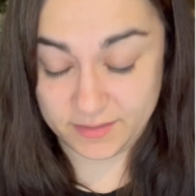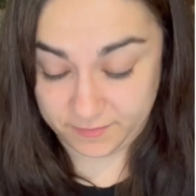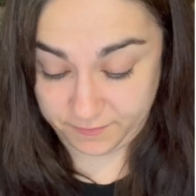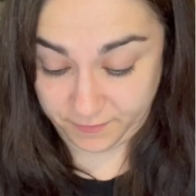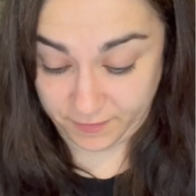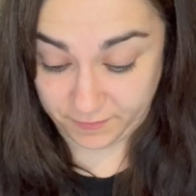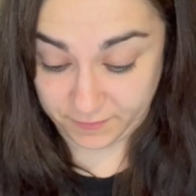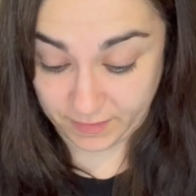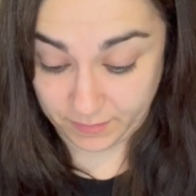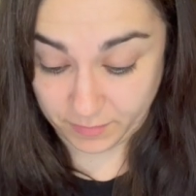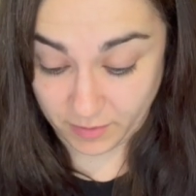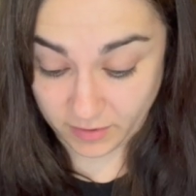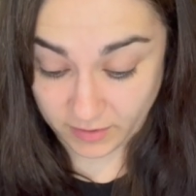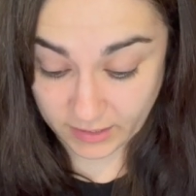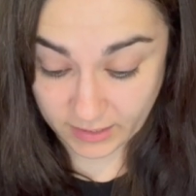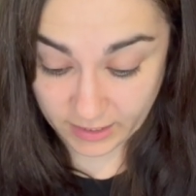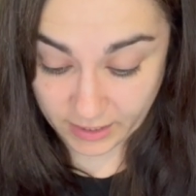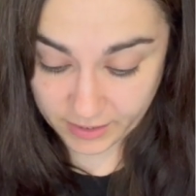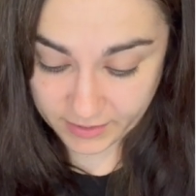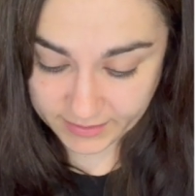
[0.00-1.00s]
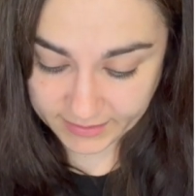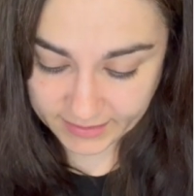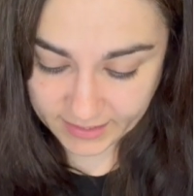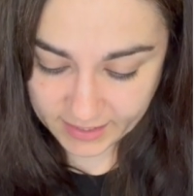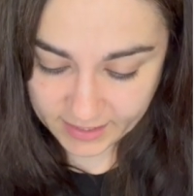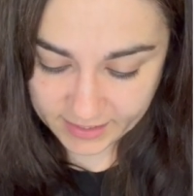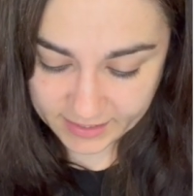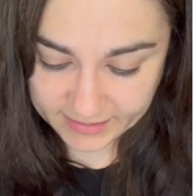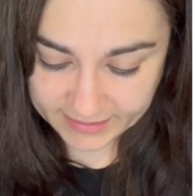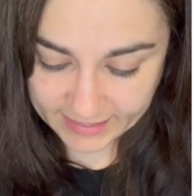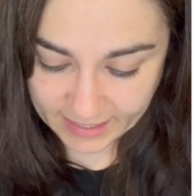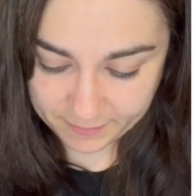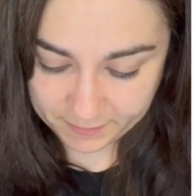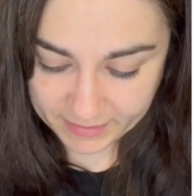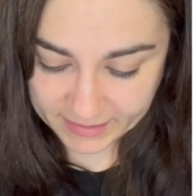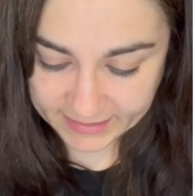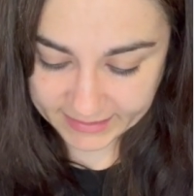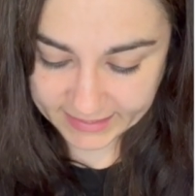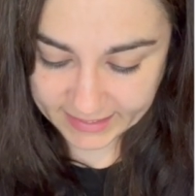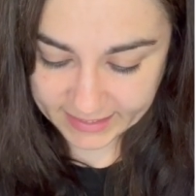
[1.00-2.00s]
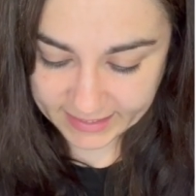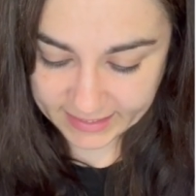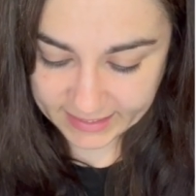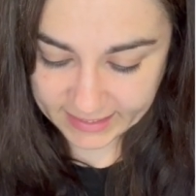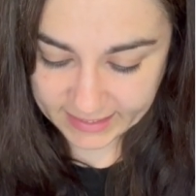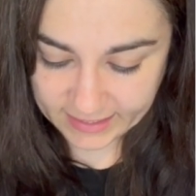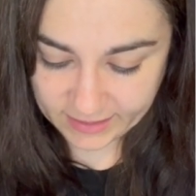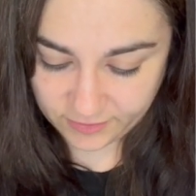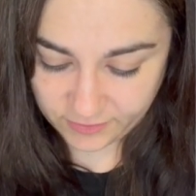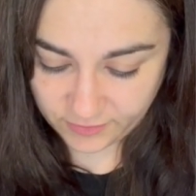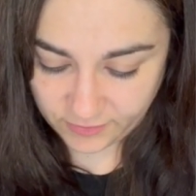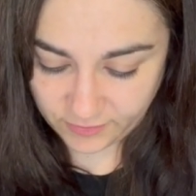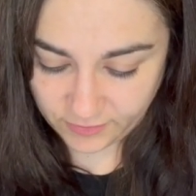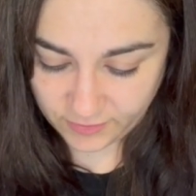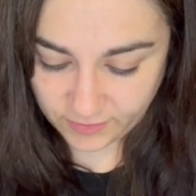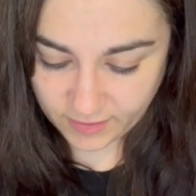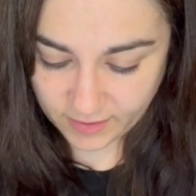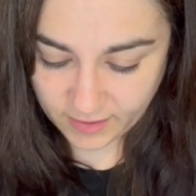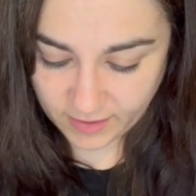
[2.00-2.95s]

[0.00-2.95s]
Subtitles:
50 bungalows. So that means that each